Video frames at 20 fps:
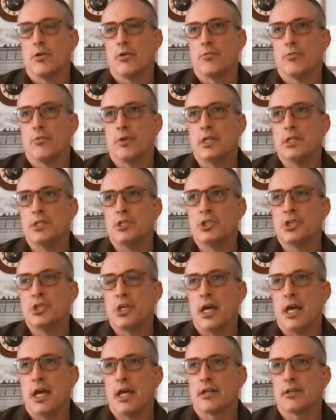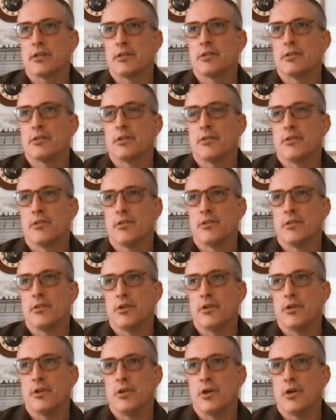reject the
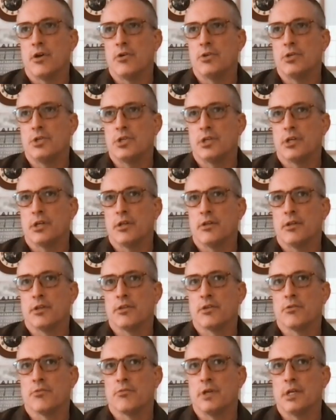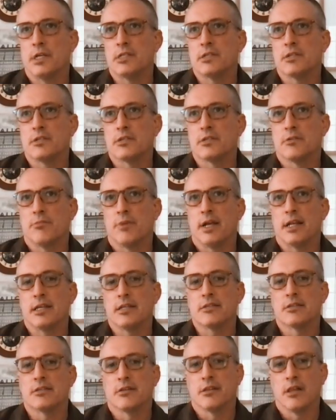notion that the reason
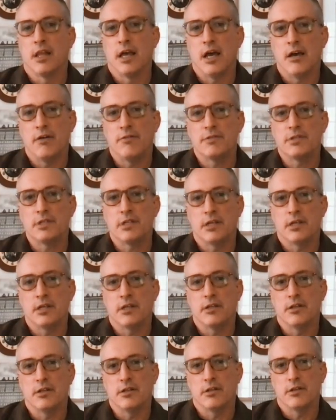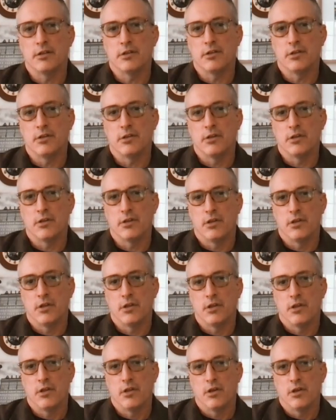somebody's left in
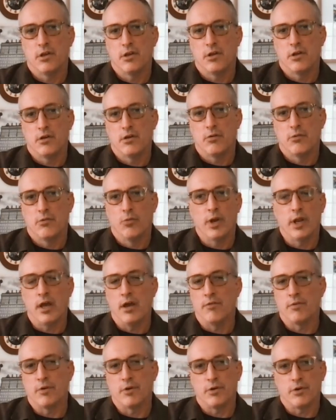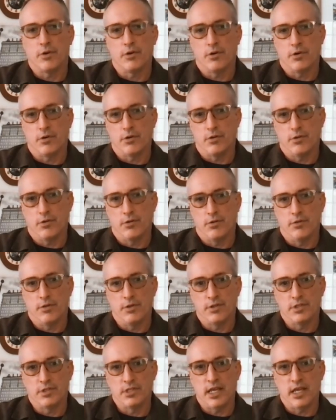whatever the
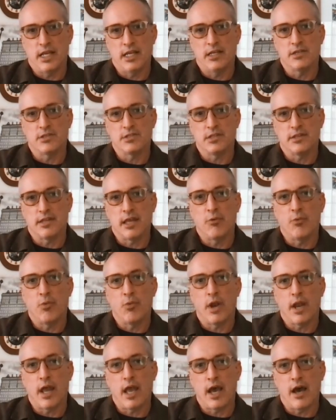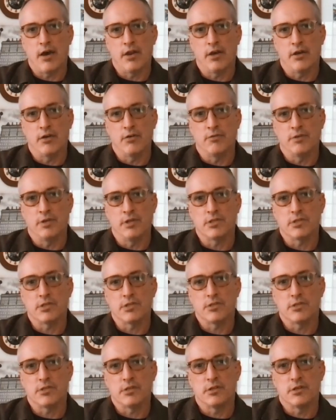state is that they want out of,
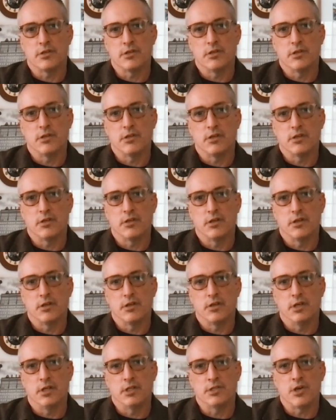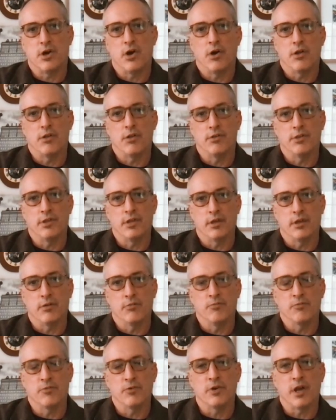it's on them
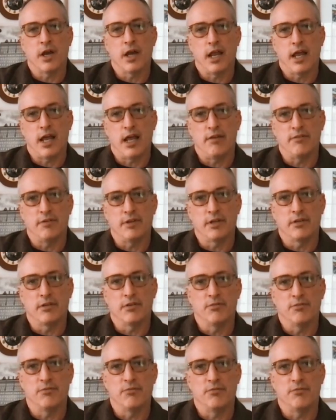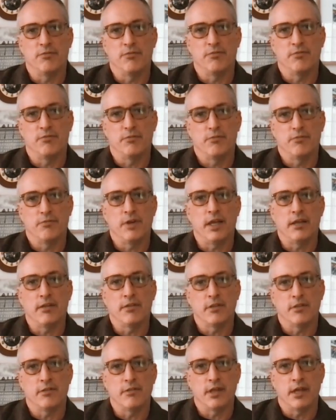for not having the faith
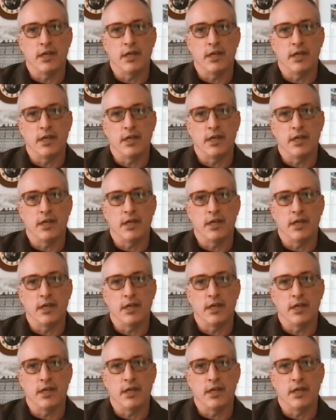that